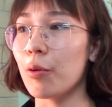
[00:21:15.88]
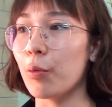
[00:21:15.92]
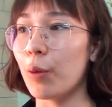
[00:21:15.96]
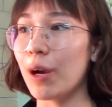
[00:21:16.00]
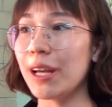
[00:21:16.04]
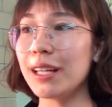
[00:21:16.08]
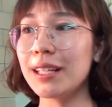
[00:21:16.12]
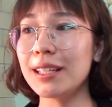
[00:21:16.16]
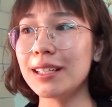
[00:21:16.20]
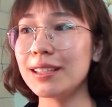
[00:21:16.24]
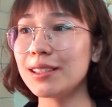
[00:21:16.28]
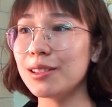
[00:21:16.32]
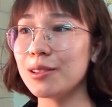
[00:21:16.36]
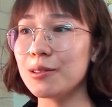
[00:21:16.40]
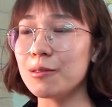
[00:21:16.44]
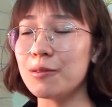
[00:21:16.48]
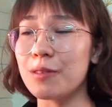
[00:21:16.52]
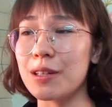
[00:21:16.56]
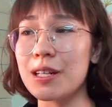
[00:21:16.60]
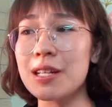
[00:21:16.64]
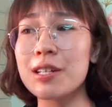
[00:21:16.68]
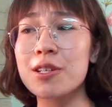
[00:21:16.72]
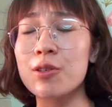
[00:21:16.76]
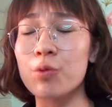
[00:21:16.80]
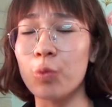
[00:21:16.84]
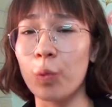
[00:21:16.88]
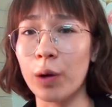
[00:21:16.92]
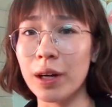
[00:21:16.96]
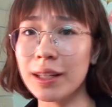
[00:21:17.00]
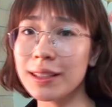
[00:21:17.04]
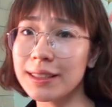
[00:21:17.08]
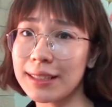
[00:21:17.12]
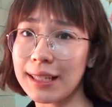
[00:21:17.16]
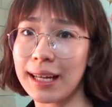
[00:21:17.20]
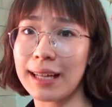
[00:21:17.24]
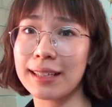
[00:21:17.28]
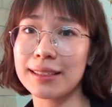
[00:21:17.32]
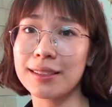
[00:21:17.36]
waiting to finish one
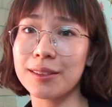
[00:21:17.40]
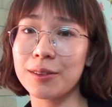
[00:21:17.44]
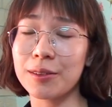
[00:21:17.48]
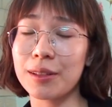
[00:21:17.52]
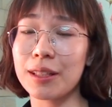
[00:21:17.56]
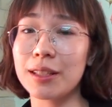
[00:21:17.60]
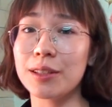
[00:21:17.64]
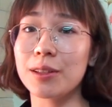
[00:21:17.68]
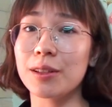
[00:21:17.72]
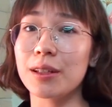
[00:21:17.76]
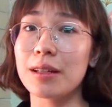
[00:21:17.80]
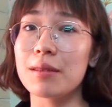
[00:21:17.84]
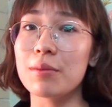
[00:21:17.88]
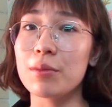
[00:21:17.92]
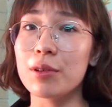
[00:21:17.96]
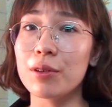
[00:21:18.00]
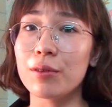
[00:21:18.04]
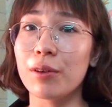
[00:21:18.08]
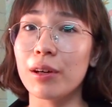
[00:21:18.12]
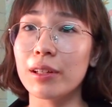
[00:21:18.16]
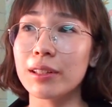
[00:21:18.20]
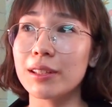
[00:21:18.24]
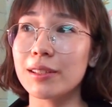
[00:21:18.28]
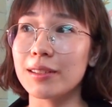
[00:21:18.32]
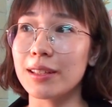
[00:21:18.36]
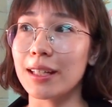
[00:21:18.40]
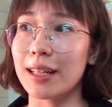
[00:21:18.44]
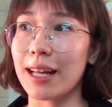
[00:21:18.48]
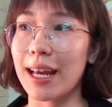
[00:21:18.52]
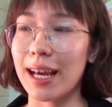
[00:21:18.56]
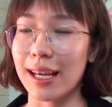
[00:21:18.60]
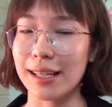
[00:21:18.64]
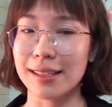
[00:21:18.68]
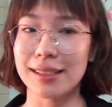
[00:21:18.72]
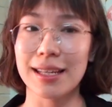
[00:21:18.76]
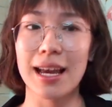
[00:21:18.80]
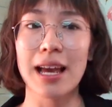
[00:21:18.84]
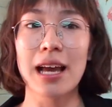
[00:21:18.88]
task so that you can move on to the
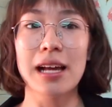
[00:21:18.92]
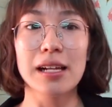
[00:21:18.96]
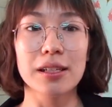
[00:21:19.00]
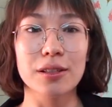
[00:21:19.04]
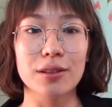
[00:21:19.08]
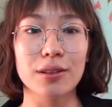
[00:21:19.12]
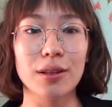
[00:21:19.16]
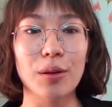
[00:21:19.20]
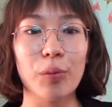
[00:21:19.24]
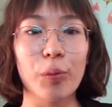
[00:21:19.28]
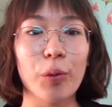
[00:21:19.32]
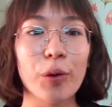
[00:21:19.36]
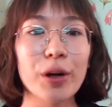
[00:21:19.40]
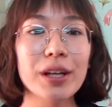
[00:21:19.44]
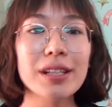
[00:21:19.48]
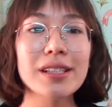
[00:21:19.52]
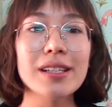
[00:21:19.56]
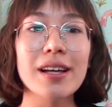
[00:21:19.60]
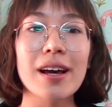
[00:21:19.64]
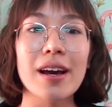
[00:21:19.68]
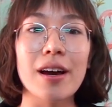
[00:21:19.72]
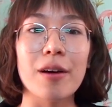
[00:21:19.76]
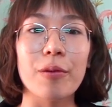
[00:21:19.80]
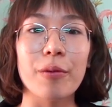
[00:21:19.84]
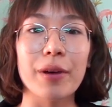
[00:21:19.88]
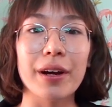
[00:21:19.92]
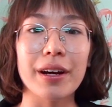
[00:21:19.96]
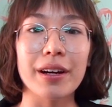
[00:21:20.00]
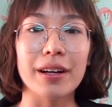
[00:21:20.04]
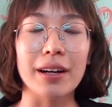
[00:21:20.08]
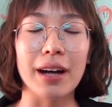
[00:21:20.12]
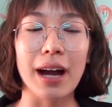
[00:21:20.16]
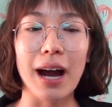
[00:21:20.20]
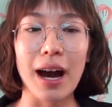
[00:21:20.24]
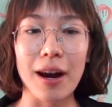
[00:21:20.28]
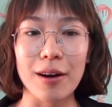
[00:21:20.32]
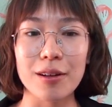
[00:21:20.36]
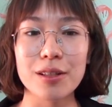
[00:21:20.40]
next, to the point
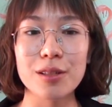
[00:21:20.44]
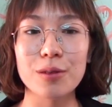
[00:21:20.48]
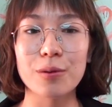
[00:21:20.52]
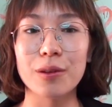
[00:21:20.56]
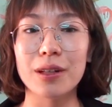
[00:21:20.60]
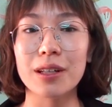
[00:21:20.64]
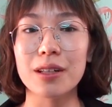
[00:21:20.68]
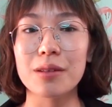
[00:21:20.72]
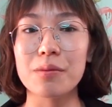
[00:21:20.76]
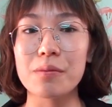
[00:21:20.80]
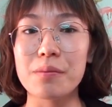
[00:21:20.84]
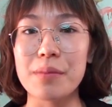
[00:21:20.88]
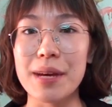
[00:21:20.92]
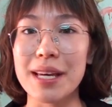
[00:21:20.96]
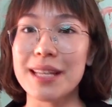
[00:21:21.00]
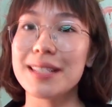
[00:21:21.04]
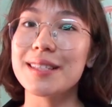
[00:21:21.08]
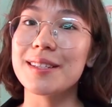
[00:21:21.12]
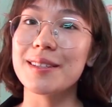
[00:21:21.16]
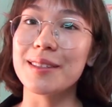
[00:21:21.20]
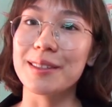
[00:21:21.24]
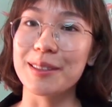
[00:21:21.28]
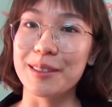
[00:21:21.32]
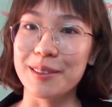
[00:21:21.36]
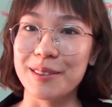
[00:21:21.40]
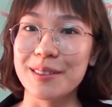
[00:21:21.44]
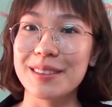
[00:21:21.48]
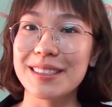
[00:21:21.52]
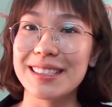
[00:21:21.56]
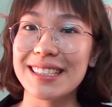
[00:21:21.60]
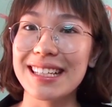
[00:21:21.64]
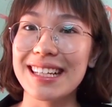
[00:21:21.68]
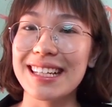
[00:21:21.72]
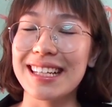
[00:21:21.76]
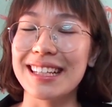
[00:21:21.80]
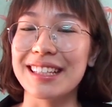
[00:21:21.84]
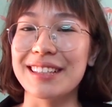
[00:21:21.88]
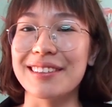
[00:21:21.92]
where housework makes you lose
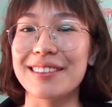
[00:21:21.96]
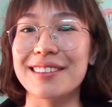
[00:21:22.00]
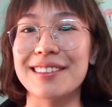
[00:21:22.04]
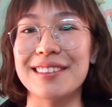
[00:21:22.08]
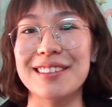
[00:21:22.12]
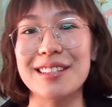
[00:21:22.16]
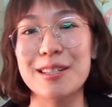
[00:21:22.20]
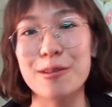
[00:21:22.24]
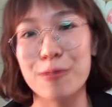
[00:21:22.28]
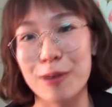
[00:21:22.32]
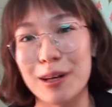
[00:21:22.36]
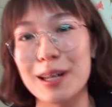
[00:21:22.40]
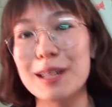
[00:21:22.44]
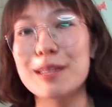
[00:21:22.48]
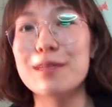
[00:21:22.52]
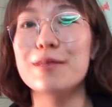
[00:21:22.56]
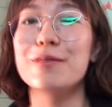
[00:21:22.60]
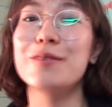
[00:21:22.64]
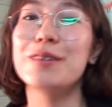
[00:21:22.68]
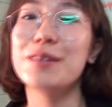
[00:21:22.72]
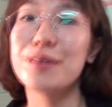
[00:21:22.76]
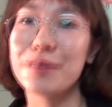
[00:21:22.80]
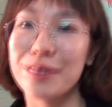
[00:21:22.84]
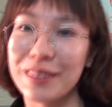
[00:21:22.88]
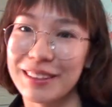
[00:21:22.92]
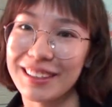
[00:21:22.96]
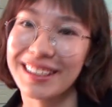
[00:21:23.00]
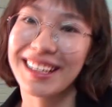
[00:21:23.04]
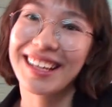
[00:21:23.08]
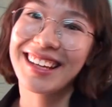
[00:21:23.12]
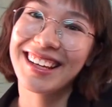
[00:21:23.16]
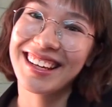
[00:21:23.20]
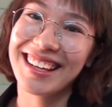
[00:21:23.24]
your joie de vivre.